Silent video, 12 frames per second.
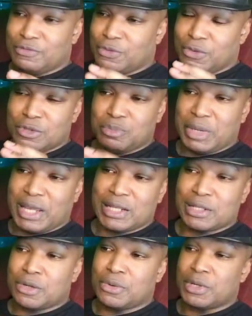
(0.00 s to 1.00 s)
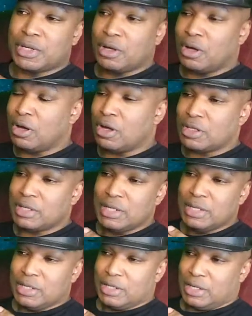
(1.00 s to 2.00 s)
forth battle going
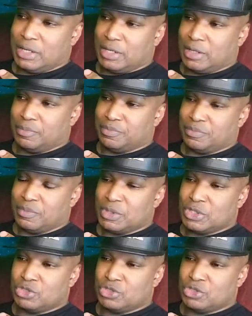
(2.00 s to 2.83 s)
on,